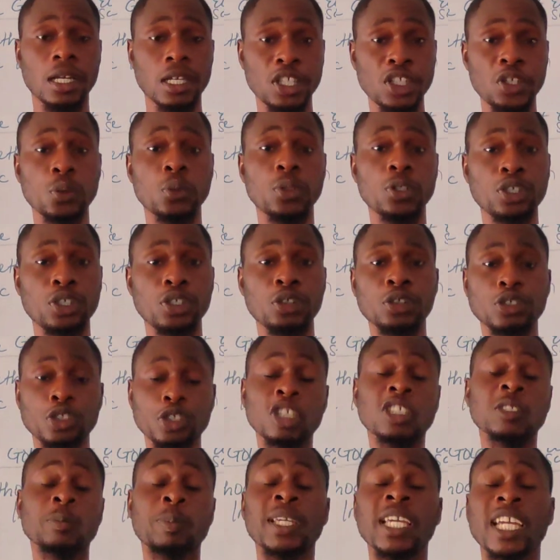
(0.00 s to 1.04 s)
you
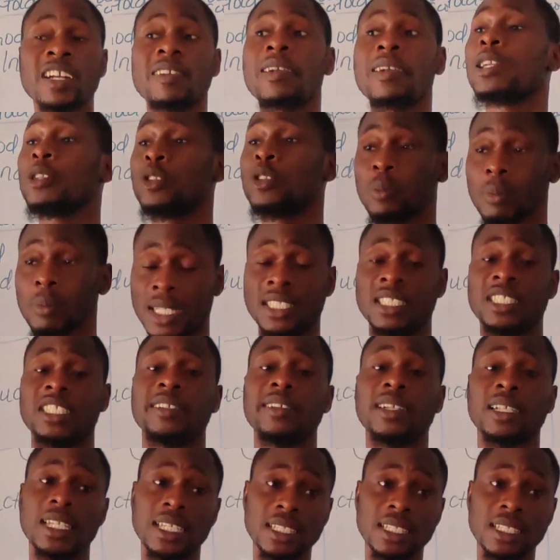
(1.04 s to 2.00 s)
just pick a random material.